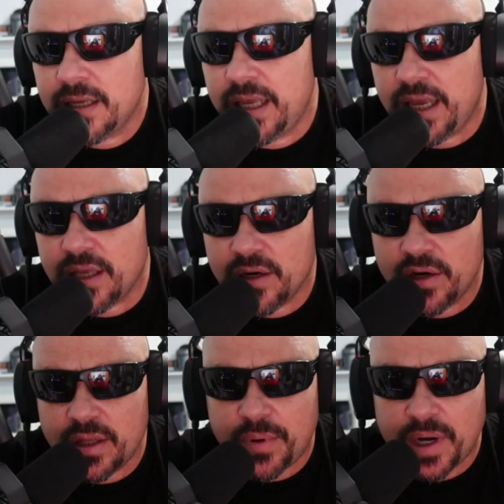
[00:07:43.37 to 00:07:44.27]
He could
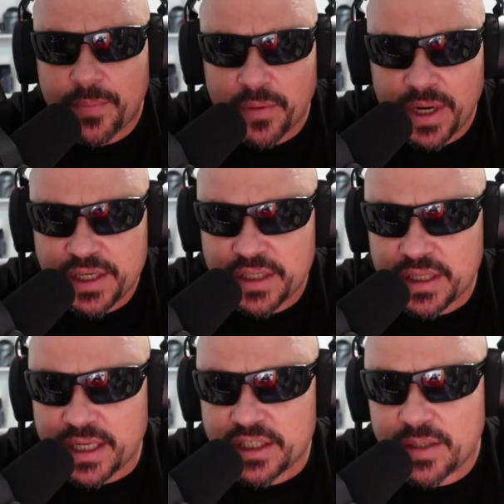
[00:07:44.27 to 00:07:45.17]
learn the preparation
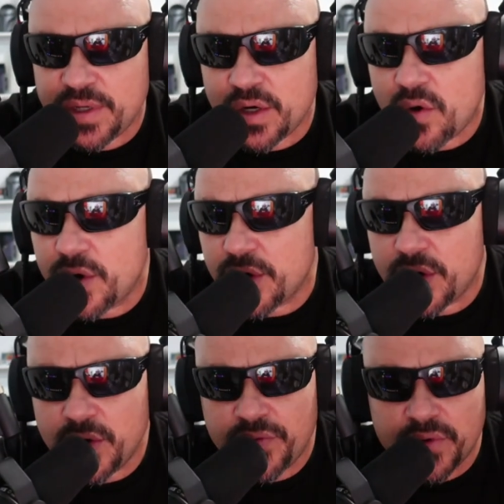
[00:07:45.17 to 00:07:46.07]
that Jimmy and Hoyer
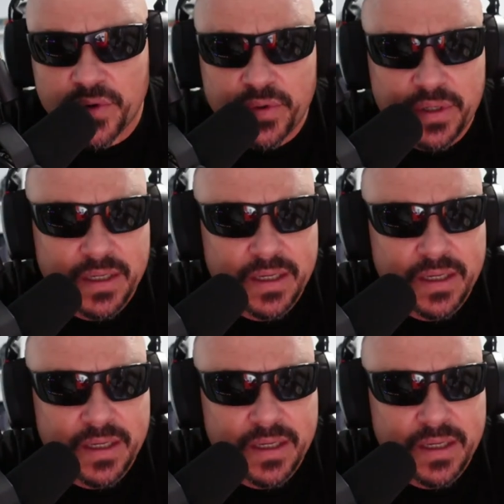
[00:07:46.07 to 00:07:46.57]
go through.